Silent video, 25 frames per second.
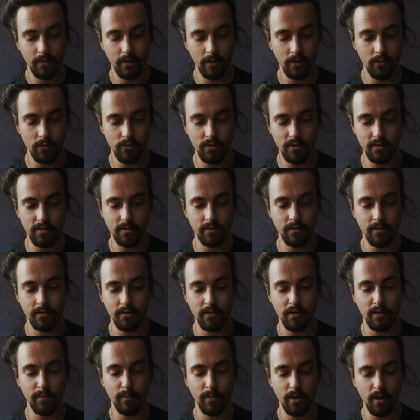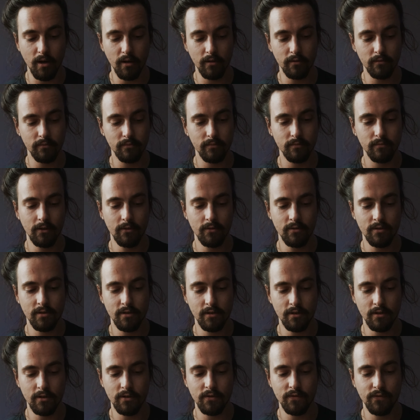You just turn them on, you
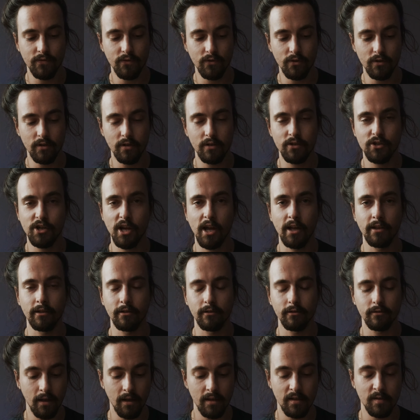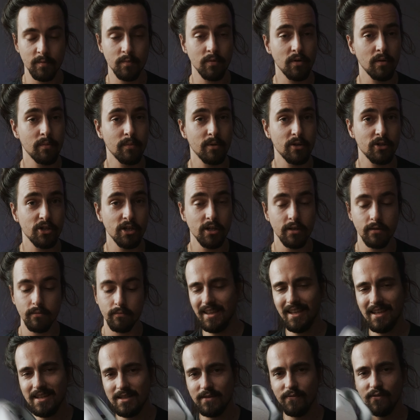search for the channel. That's pretty much it.
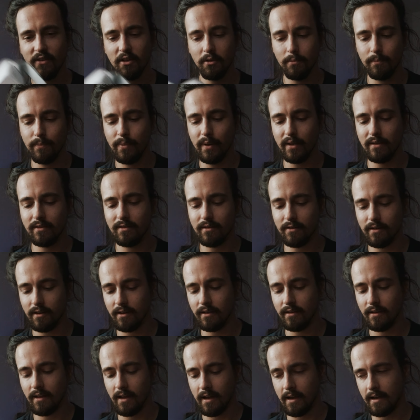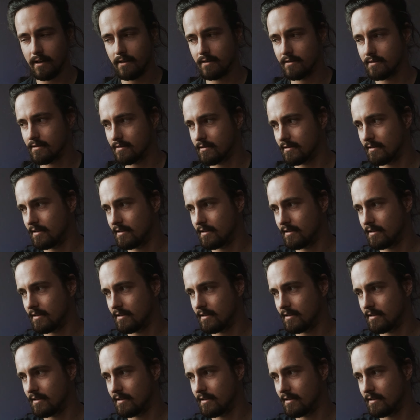These feel better in hands.